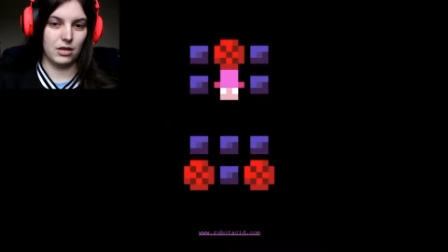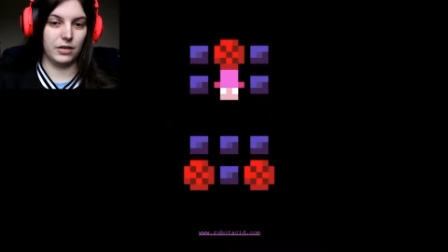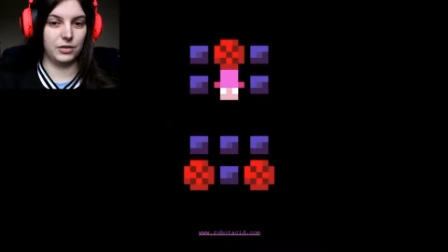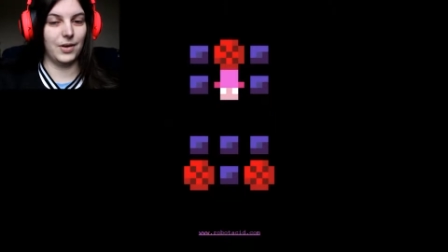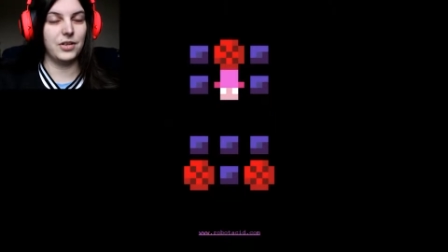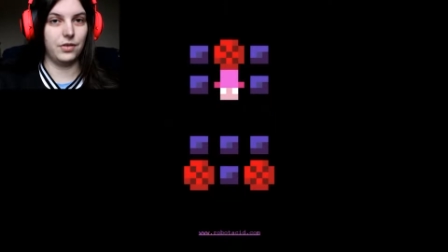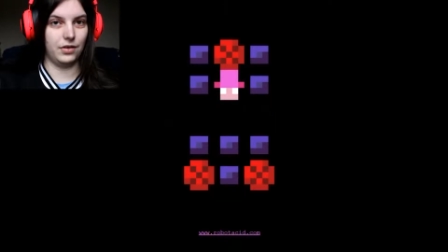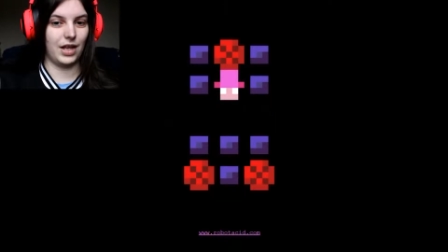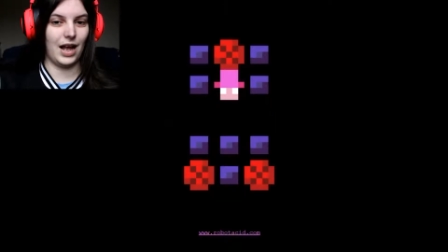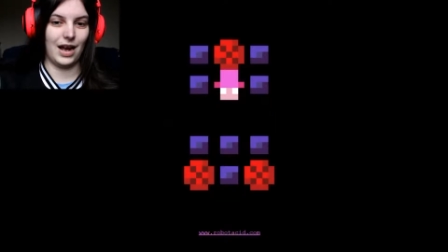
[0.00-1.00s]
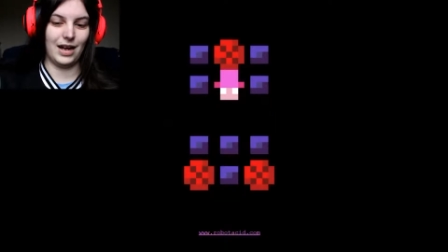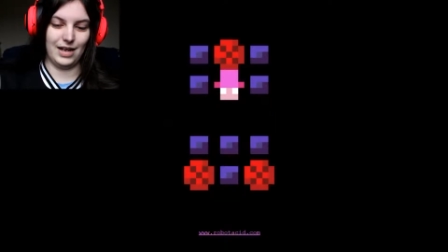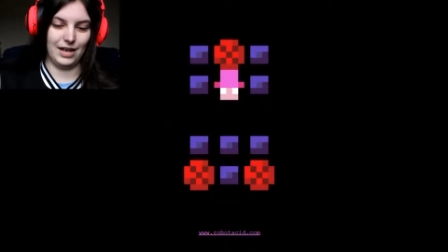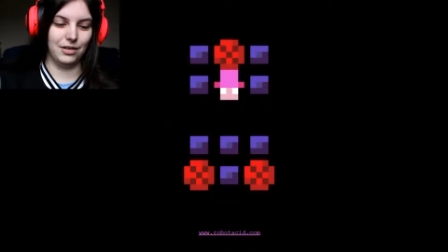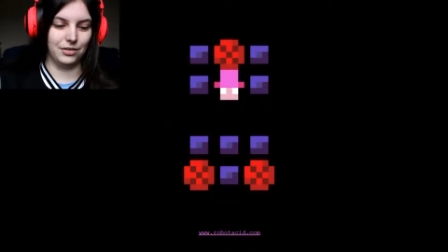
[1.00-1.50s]
Because when you do that,
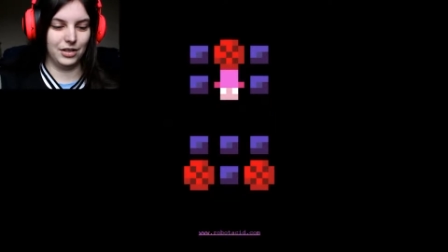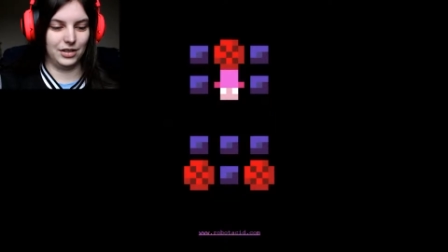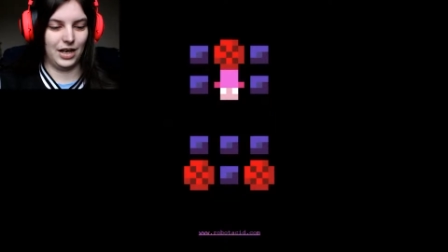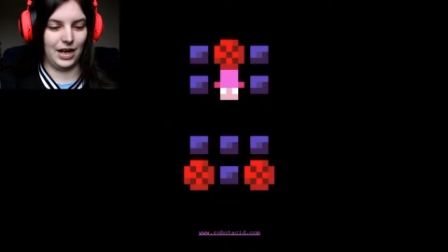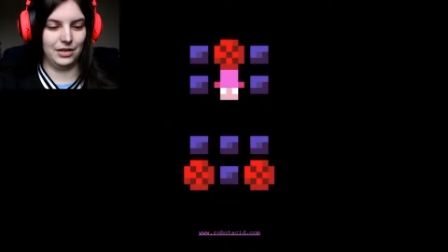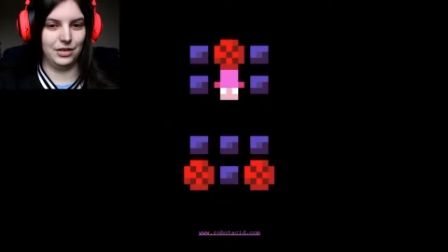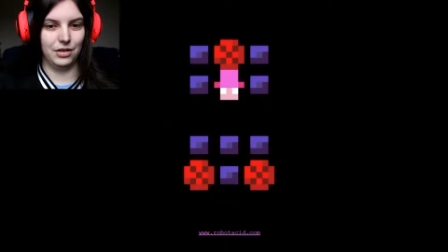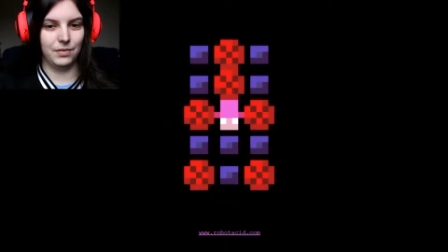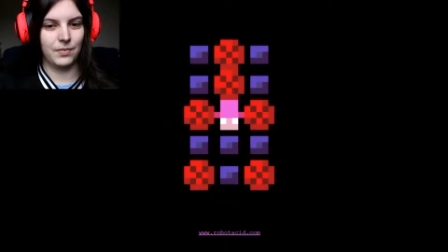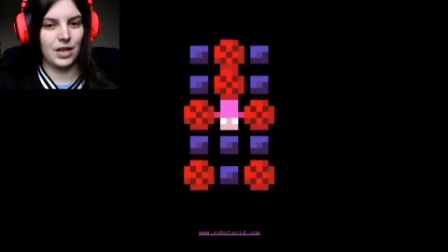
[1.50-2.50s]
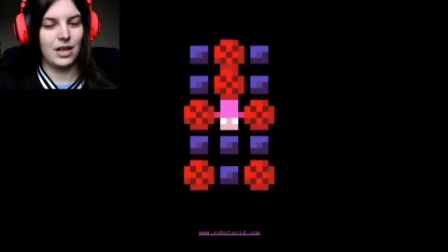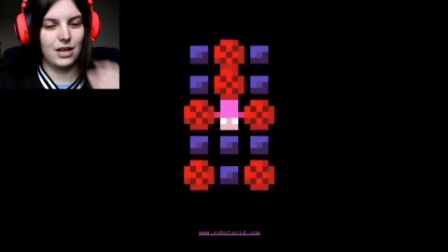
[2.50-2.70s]
it all does that, so...